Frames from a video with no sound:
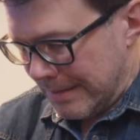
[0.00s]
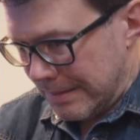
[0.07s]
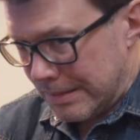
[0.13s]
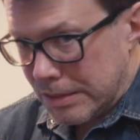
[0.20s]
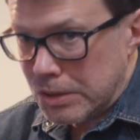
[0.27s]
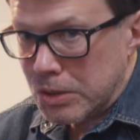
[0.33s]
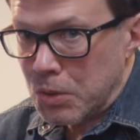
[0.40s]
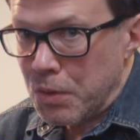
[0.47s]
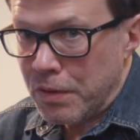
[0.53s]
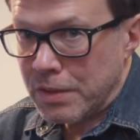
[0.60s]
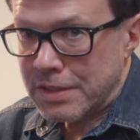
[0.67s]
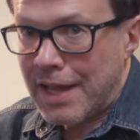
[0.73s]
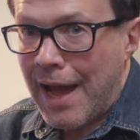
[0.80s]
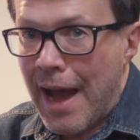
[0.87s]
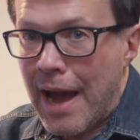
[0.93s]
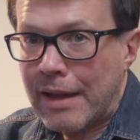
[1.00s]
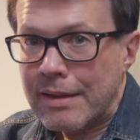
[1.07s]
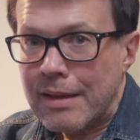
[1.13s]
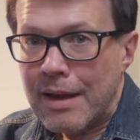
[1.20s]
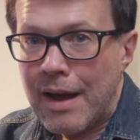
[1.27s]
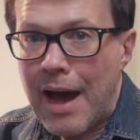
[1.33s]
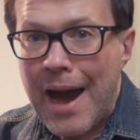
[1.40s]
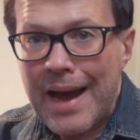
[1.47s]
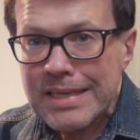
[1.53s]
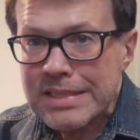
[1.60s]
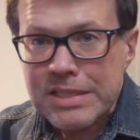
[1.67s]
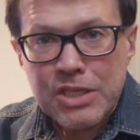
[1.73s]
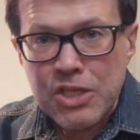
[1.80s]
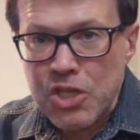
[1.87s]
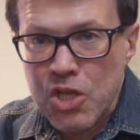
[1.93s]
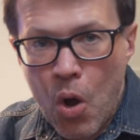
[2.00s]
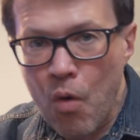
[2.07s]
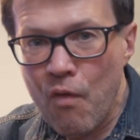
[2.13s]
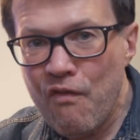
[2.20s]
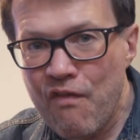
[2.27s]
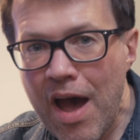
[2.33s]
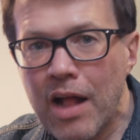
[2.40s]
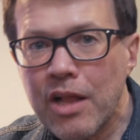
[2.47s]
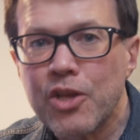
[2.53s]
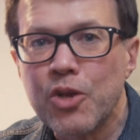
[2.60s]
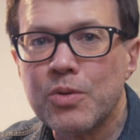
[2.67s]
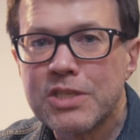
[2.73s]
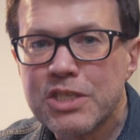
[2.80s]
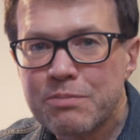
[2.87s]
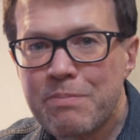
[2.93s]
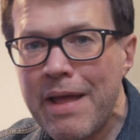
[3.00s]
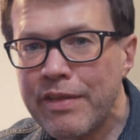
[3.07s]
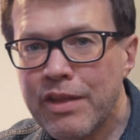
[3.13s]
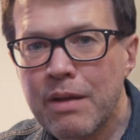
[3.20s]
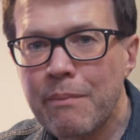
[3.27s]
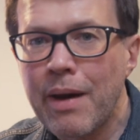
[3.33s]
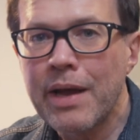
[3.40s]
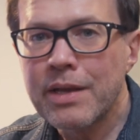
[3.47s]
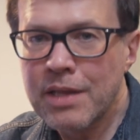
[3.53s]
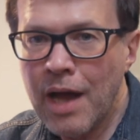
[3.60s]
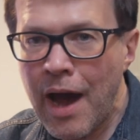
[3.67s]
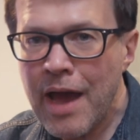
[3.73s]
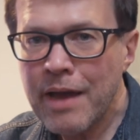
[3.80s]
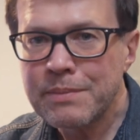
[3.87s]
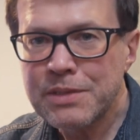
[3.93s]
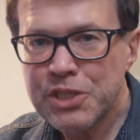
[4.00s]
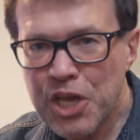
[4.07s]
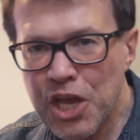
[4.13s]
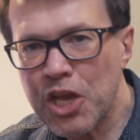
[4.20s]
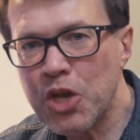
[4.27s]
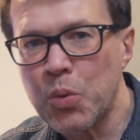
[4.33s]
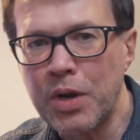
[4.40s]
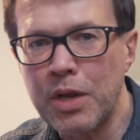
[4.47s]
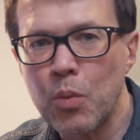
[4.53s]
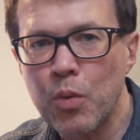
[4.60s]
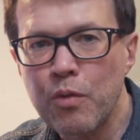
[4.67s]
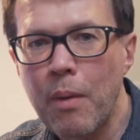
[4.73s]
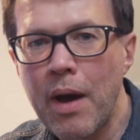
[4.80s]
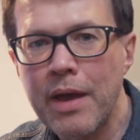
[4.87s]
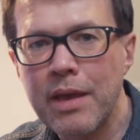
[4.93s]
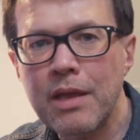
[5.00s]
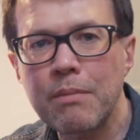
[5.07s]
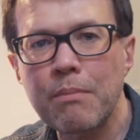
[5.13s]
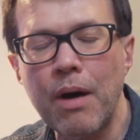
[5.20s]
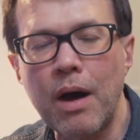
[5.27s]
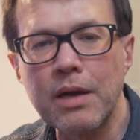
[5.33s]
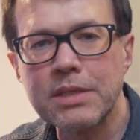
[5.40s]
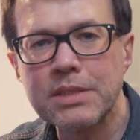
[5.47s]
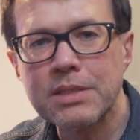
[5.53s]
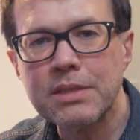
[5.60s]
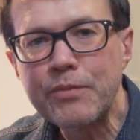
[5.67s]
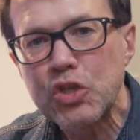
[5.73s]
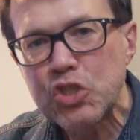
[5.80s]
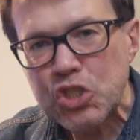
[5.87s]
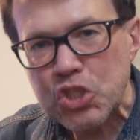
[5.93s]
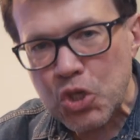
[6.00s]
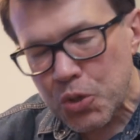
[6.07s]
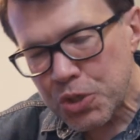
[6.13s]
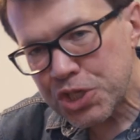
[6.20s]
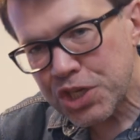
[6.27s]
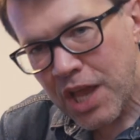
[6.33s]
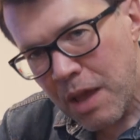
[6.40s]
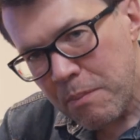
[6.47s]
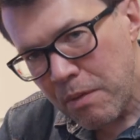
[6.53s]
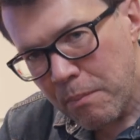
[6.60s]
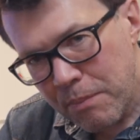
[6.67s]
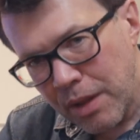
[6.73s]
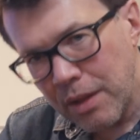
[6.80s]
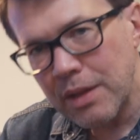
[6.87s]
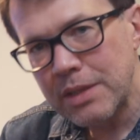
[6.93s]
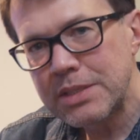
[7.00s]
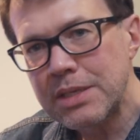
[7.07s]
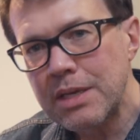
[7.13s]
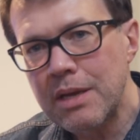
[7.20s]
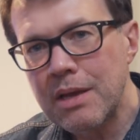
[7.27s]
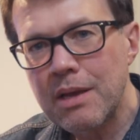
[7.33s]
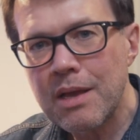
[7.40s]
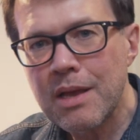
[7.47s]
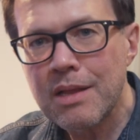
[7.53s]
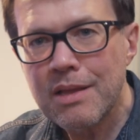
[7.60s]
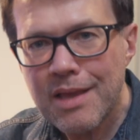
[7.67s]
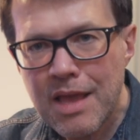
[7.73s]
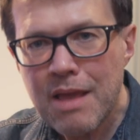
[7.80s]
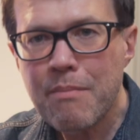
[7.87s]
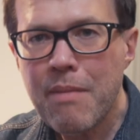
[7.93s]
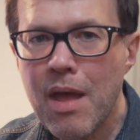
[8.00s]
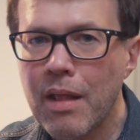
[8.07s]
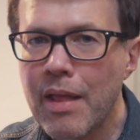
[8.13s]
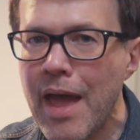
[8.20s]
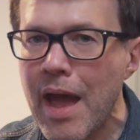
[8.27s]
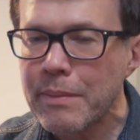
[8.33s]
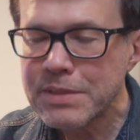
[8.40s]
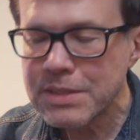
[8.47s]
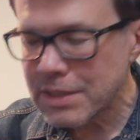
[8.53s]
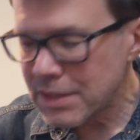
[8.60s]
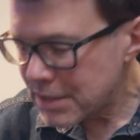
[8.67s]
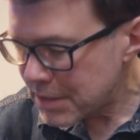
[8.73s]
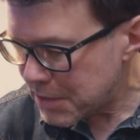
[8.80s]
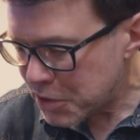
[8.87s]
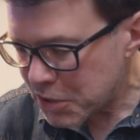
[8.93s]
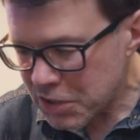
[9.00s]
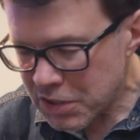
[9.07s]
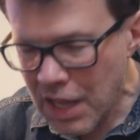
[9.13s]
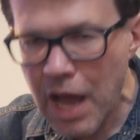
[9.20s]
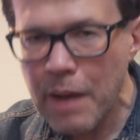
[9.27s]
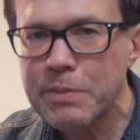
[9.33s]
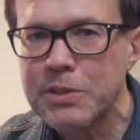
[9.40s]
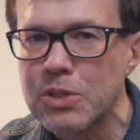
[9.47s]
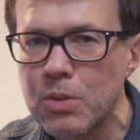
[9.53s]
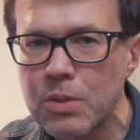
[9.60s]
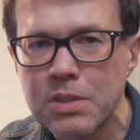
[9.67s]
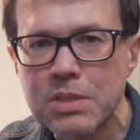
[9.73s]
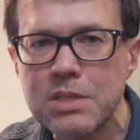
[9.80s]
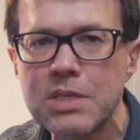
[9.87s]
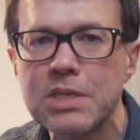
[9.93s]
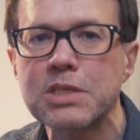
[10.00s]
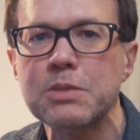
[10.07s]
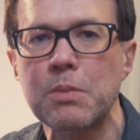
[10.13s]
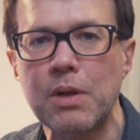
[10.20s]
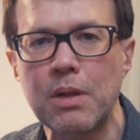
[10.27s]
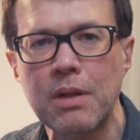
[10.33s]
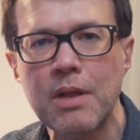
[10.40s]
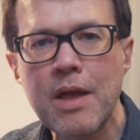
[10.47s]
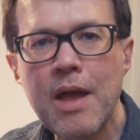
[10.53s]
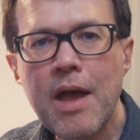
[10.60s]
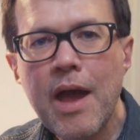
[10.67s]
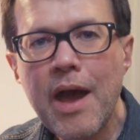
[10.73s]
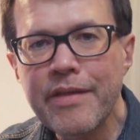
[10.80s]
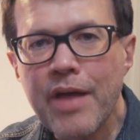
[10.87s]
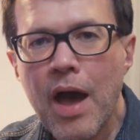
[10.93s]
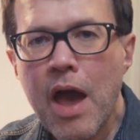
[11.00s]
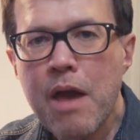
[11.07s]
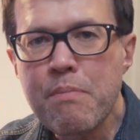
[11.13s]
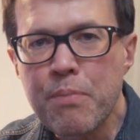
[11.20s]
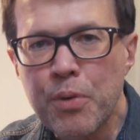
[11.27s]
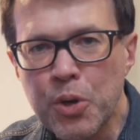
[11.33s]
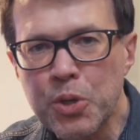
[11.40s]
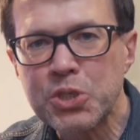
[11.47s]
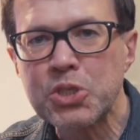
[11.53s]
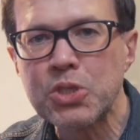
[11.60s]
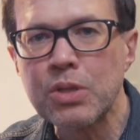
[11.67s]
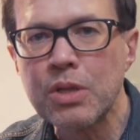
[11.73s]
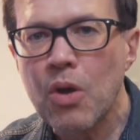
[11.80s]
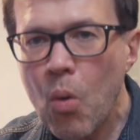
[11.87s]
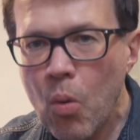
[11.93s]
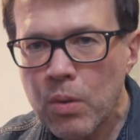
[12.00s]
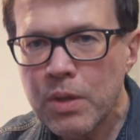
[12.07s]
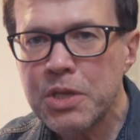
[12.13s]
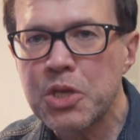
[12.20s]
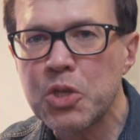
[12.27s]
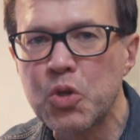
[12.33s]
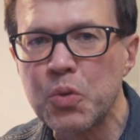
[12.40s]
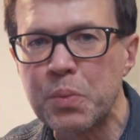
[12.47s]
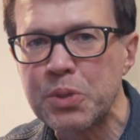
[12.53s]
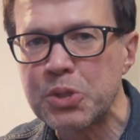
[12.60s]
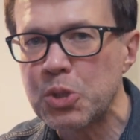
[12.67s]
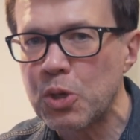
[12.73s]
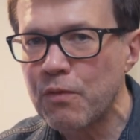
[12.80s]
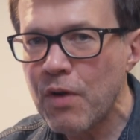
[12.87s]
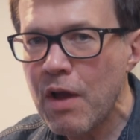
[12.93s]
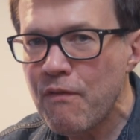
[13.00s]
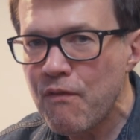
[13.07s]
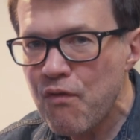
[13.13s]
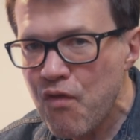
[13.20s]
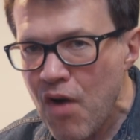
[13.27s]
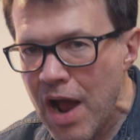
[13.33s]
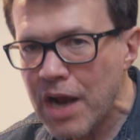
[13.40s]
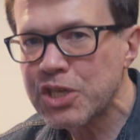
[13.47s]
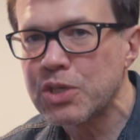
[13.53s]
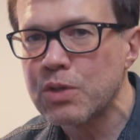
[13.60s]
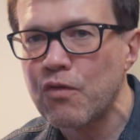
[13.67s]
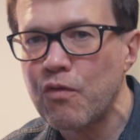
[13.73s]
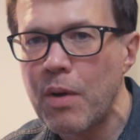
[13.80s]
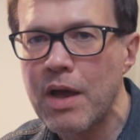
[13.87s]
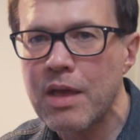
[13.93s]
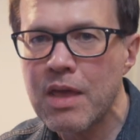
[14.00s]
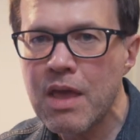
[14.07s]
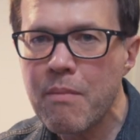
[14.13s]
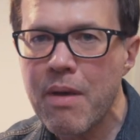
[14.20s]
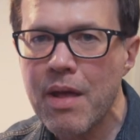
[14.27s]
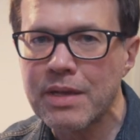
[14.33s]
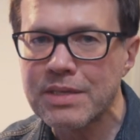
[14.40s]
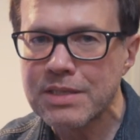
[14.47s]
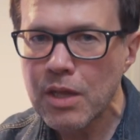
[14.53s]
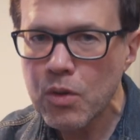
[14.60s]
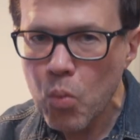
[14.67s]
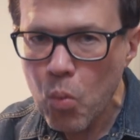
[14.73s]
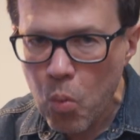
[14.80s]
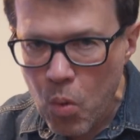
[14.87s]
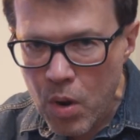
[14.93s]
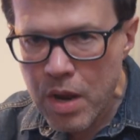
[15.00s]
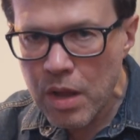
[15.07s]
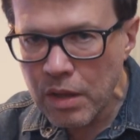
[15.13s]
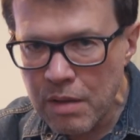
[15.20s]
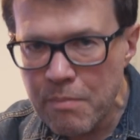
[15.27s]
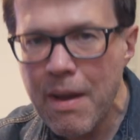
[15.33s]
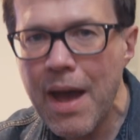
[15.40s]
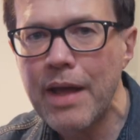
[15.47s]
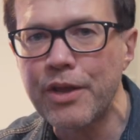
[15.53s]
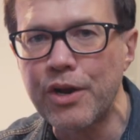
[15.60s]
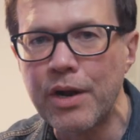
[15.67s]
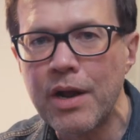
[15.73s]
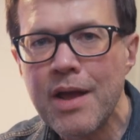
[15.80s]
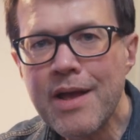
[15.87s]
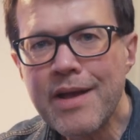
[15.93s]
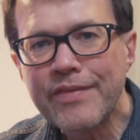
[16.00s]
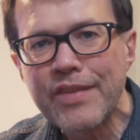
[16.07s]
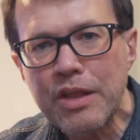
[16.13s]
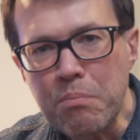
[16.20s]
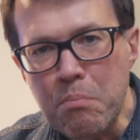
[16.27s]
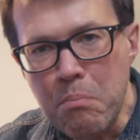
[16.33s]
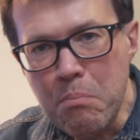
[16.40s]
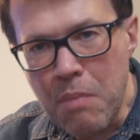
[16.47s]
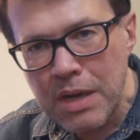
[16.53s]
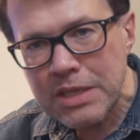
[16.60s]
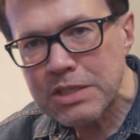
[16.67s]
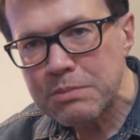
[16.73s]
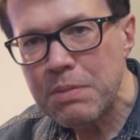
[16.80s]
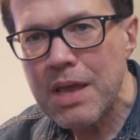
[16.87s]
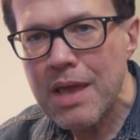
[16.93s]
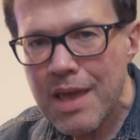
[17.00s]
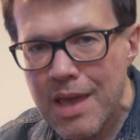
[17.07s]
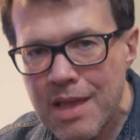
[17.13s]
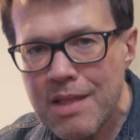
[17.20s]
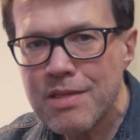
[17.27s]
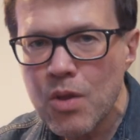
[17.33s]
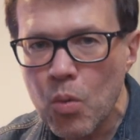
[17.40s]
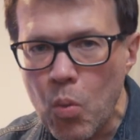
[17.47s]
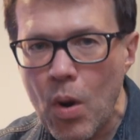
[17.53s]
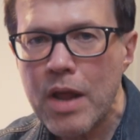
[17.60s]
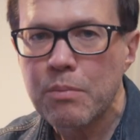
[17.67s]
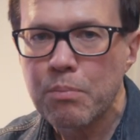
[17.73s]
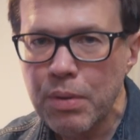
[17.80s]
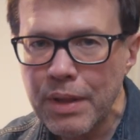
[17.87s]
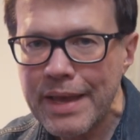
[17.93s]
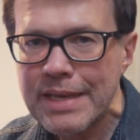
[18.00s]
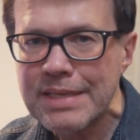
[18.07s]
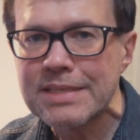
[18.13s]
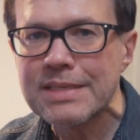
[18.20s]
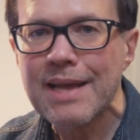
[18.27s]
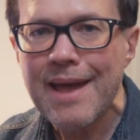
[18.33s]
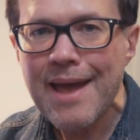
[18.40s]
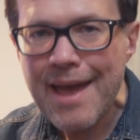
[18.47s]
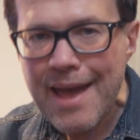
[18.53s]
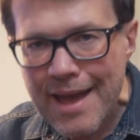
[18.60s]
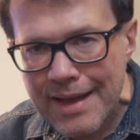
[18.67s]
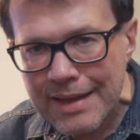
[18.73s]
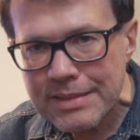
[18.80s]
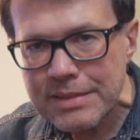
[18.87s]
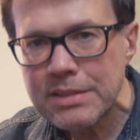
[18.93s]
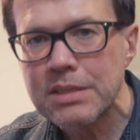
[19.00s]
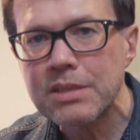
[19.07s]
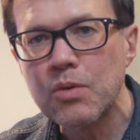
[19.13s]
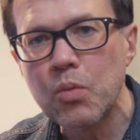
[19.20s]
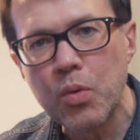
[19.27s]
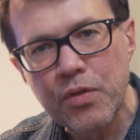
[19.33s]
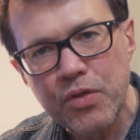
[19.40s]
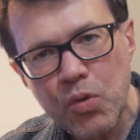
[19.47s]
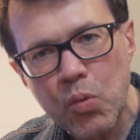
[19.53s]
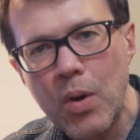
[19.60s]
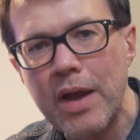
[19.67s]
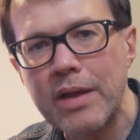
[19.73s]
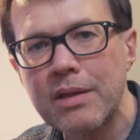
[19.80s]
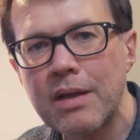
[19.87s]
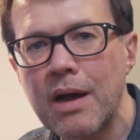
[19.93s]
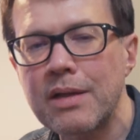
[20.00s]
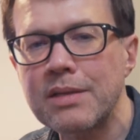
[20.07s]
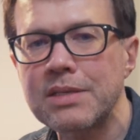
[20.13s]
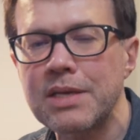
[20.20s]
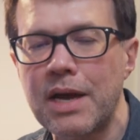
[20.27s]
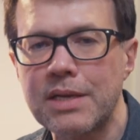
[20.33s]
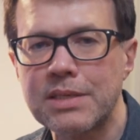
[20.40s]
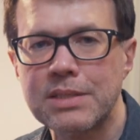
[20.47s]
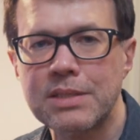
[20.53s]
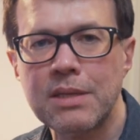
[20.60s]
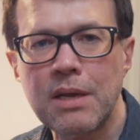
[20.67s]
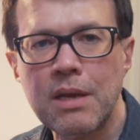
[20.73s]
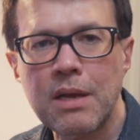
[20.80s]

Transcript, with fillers: the truth is that I see no value in spending my time tinkering with my inbox. The search capability in email apps is just absolutely dismal, and I personally only need to preserve a fraction of my emails that really matter, that must be in the right place and with the right context.